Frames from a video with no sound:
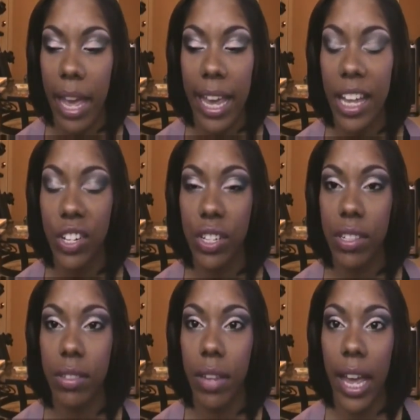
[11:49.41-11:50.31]
I can't
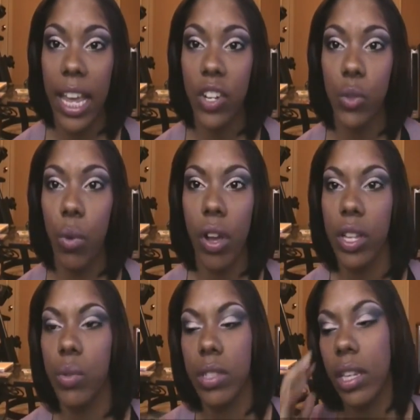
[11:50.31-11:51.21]
just I can't just walk
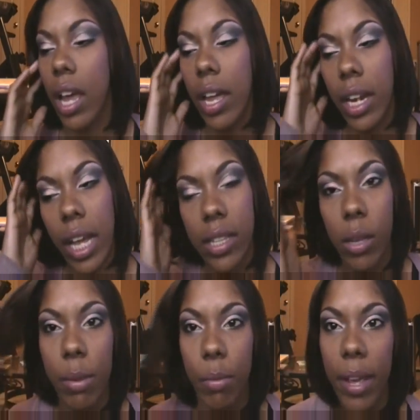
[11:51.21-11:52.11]
into a salon and not
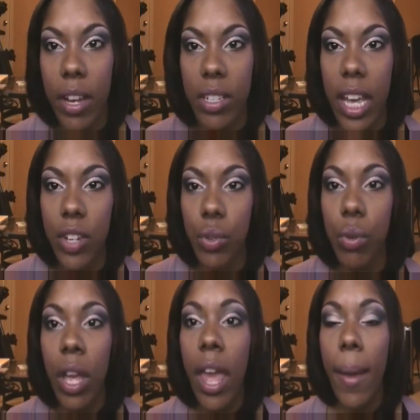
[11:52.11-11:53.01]
tell people my hair is
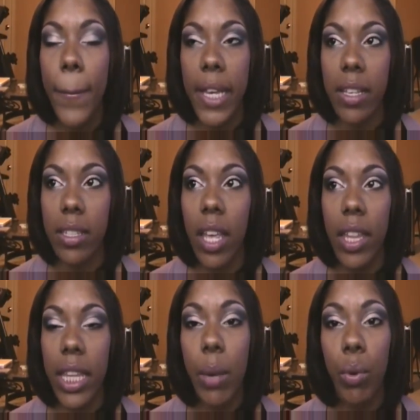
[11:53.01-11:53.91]
natural because
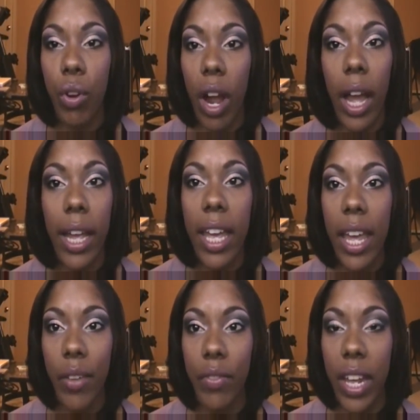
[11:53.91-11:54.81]
they will cry
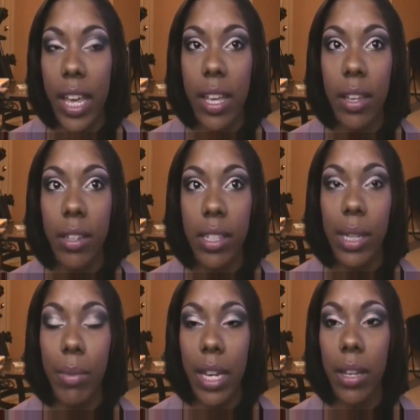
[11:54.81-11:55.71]
if they
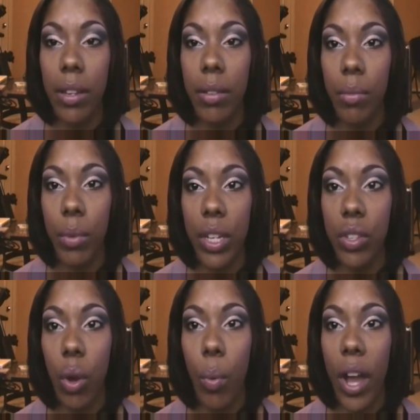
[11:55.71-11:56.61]
see me when
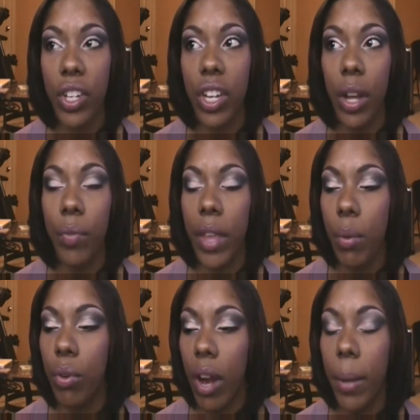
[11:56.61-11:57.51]
it's all washed out. They
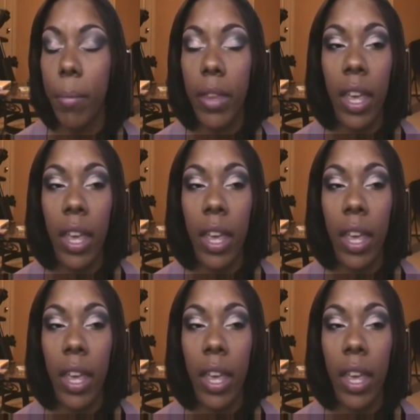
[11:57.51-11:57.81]
will cry.